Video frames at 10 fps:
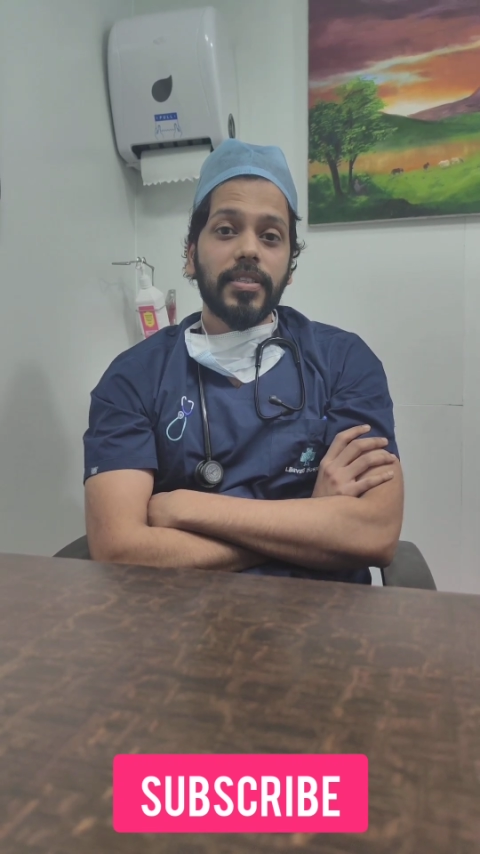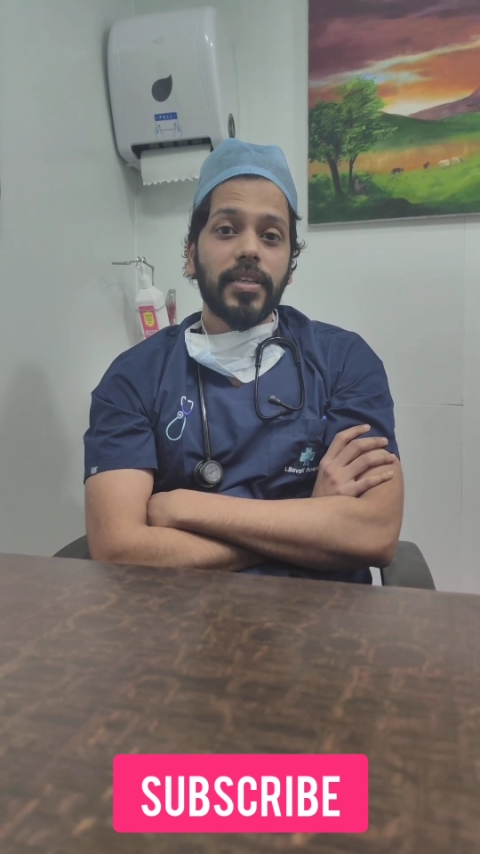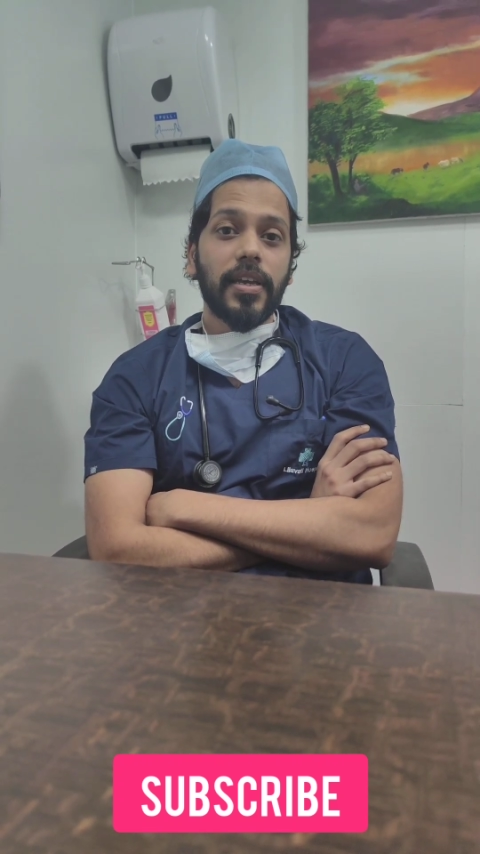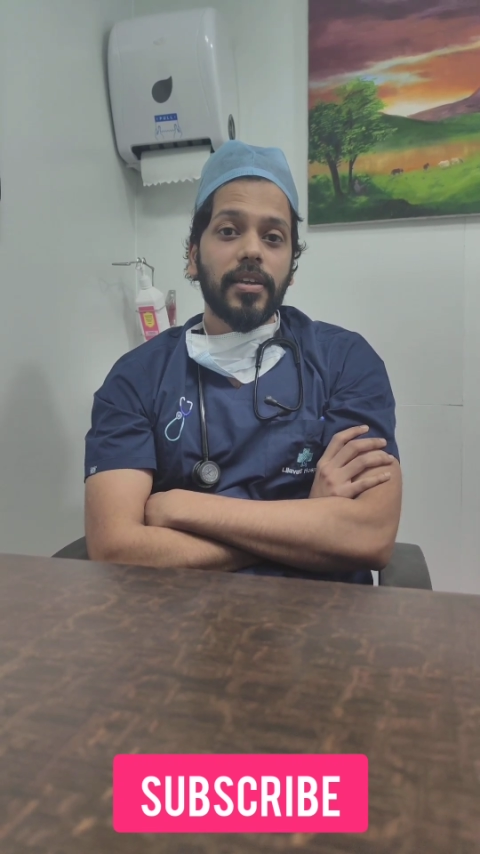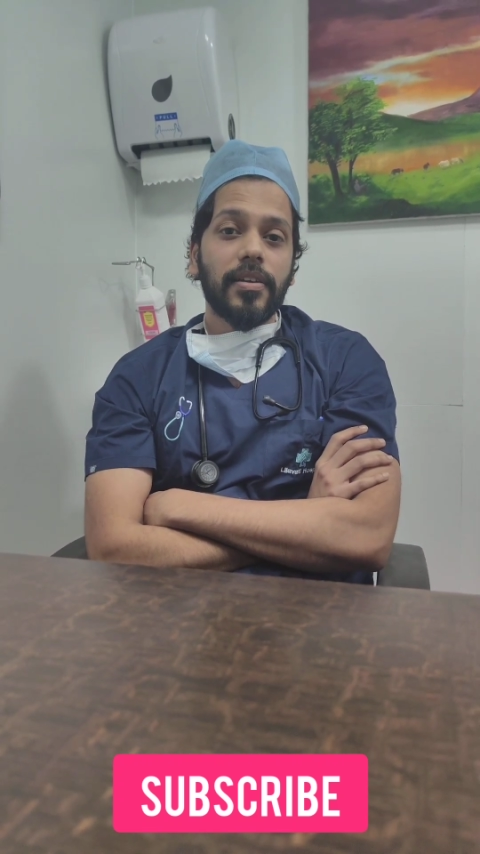
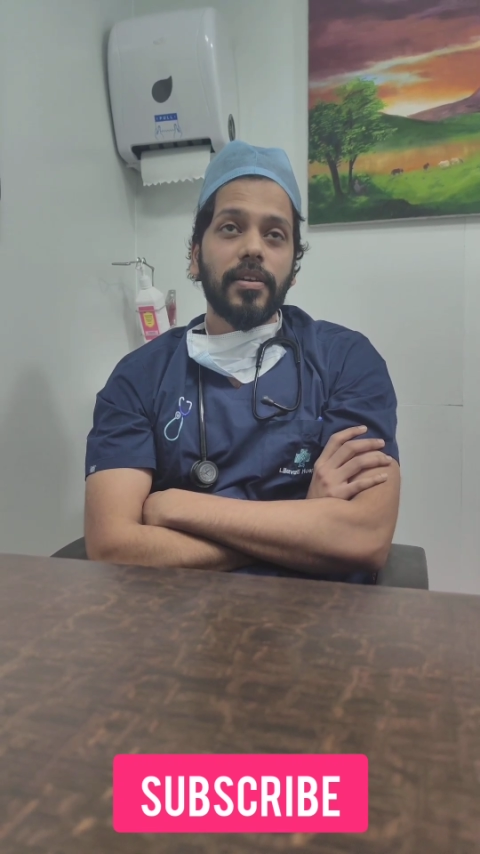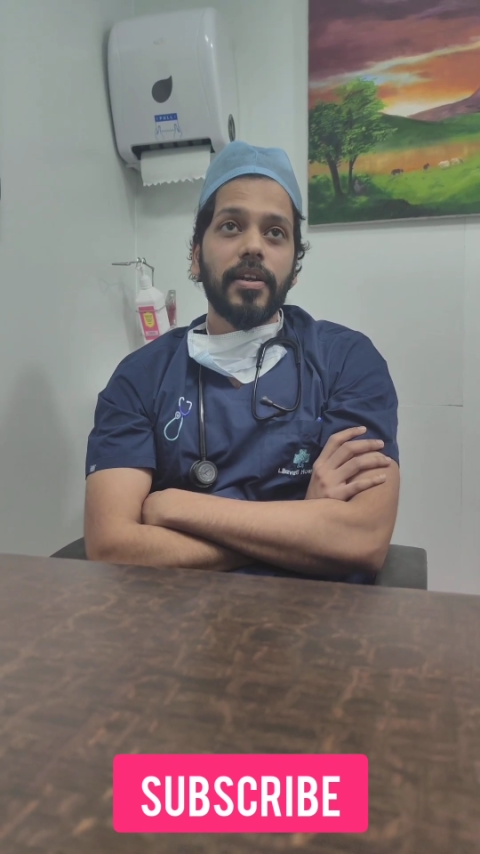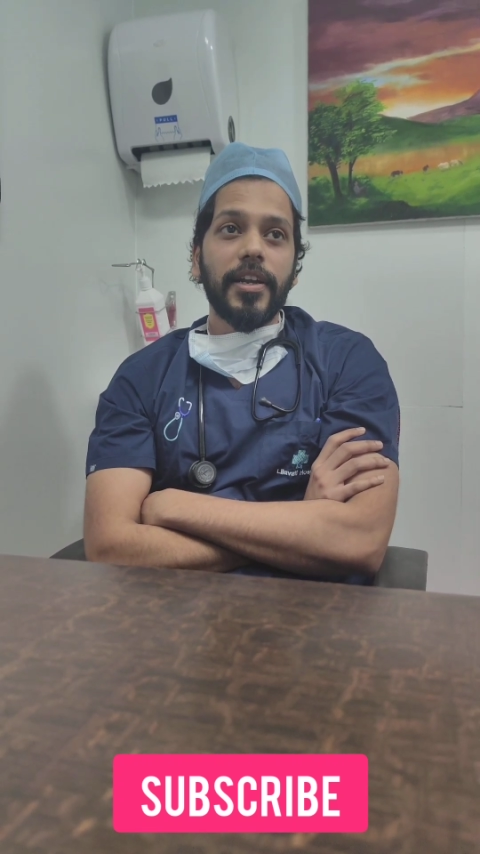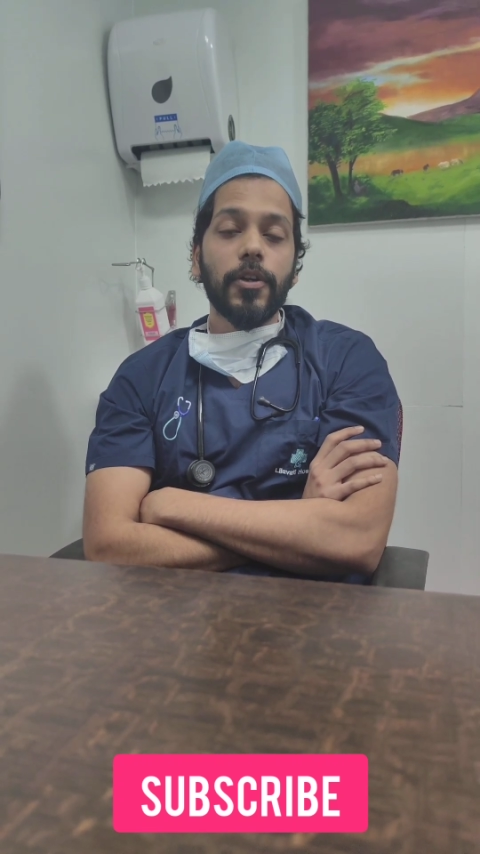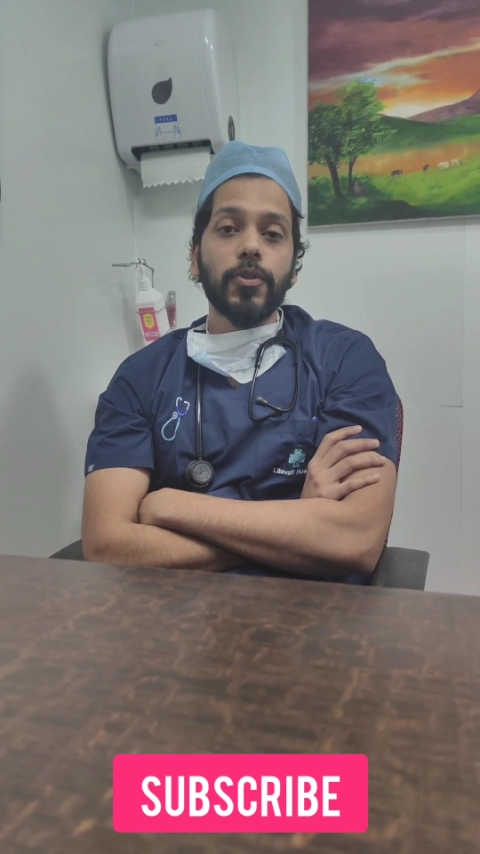scan,
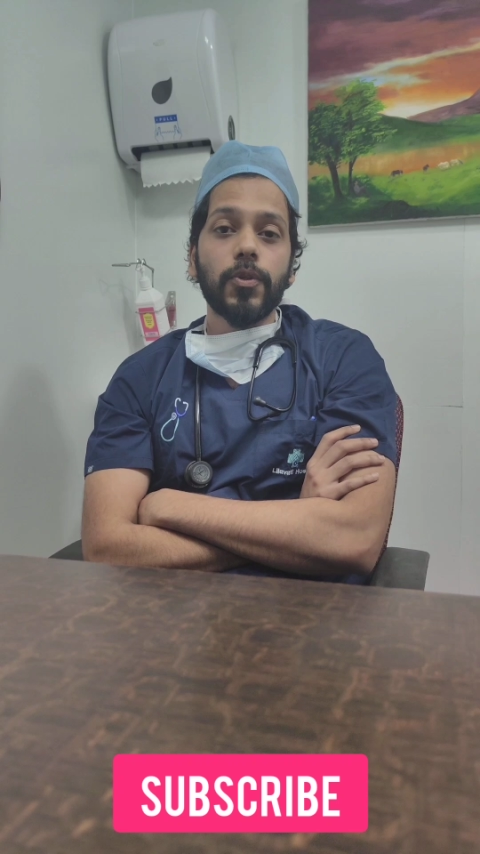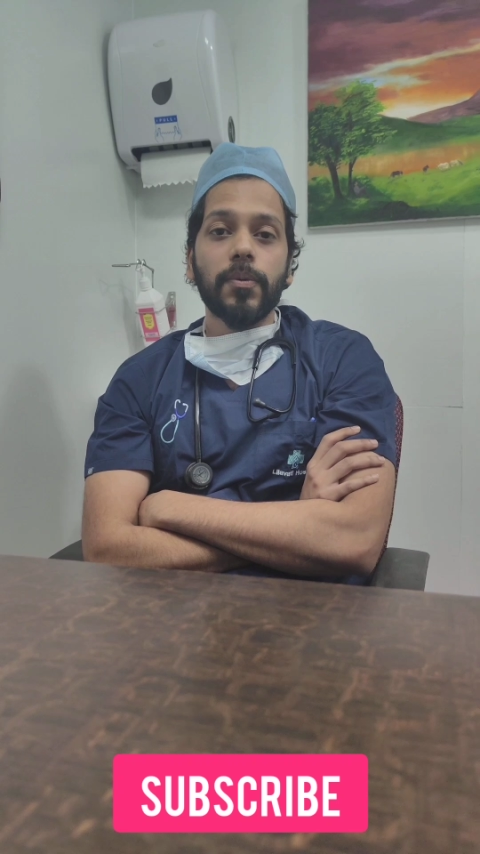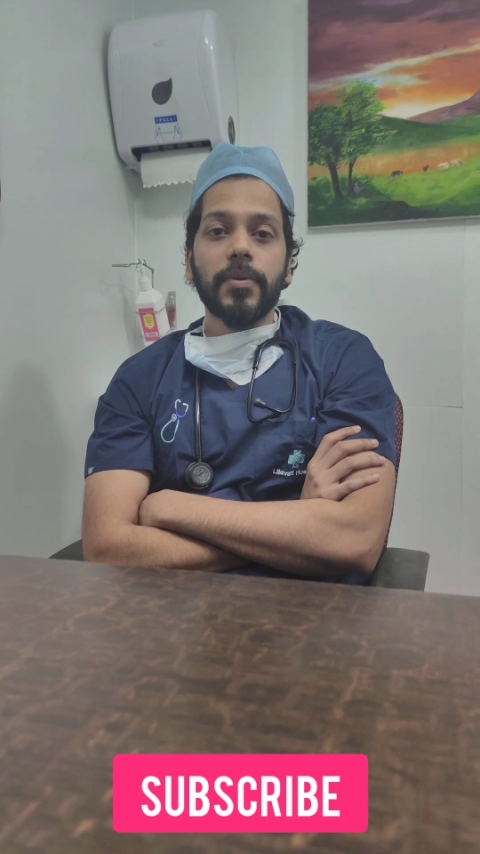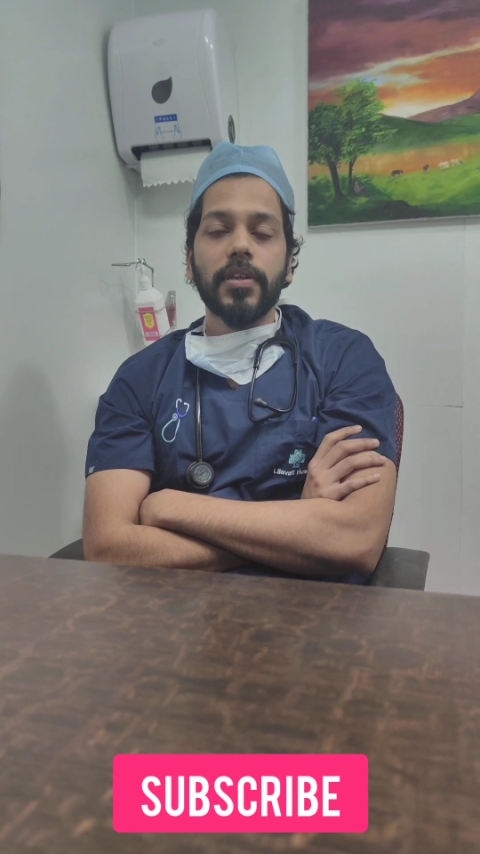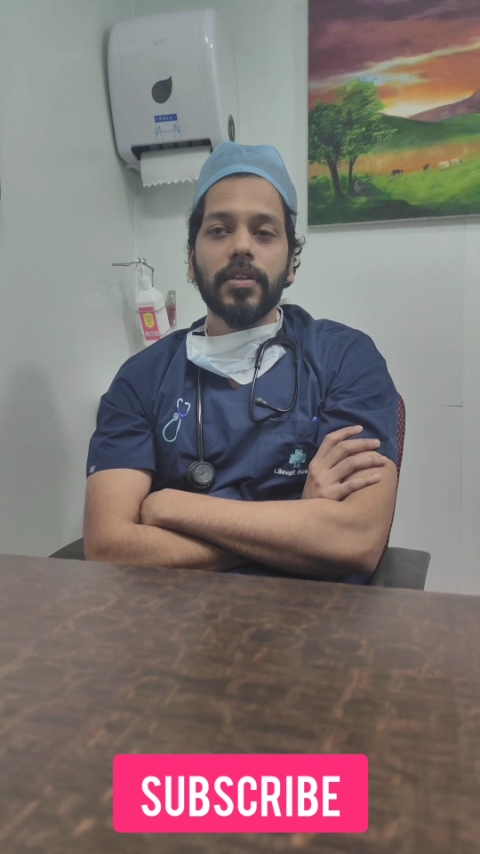
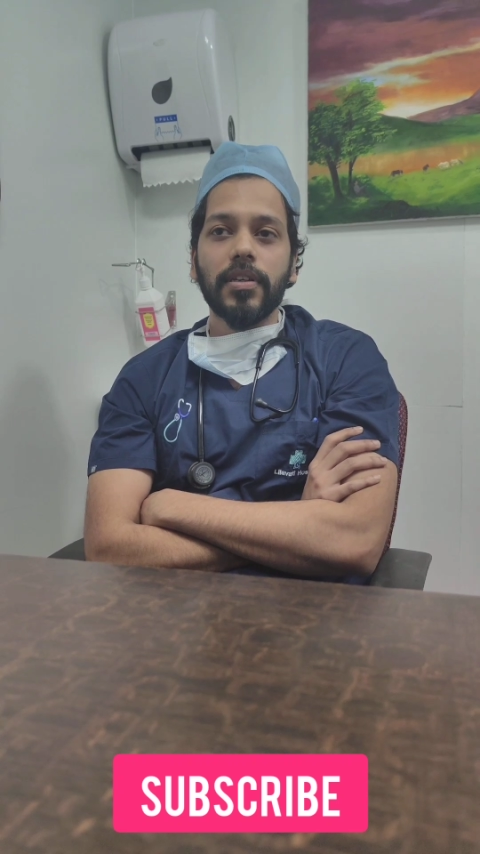endoscopy.